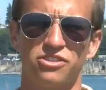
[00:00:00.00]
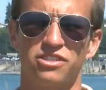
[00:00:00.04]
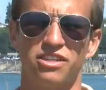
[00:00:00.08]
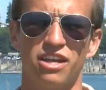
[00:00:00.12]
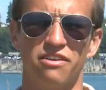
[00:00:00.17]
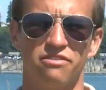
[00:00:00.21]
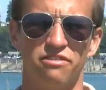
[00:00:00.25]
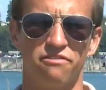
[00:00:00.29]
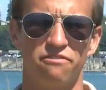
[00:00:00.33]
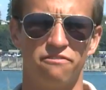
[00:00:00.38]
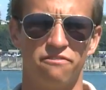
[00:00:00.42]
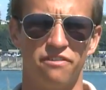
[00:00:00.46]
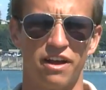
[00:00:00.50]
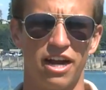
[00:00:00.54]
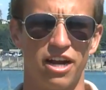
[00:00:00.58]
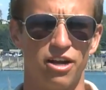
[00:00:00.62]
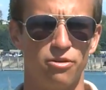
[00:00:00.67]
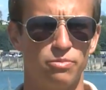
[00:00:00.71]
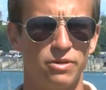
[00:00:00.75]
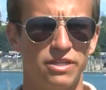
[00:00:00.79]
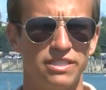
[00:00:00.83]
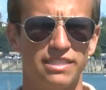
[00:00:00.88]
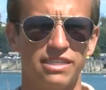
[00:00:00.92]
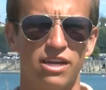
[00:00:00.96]
or seven
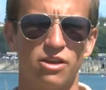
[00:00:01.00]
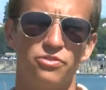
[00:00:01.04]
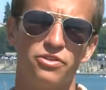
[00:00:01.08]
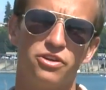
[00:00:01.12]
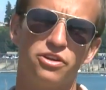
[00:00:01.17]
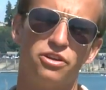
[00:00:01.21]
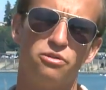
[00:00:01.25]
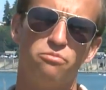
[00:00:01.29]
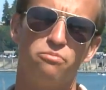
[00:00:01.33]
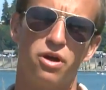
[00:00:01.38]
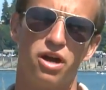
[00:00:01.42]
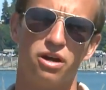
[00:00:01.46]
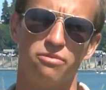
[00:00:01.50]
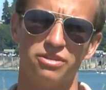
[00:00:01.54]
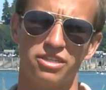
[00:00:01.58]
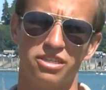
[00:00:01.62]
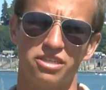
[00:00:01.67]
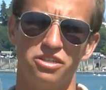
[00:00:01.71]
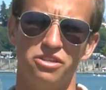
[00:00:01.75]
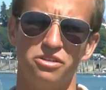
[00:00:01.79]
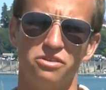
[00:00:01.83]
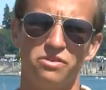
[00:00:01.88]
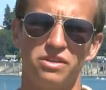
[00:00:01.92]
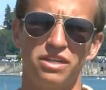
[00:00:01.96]
fire pits out there to
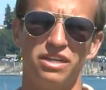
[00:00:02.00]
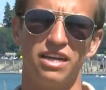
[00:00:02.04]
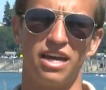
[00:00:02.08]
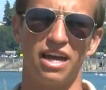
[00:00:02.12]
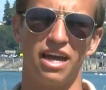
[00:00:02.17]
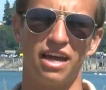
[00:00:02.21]
barbecue, and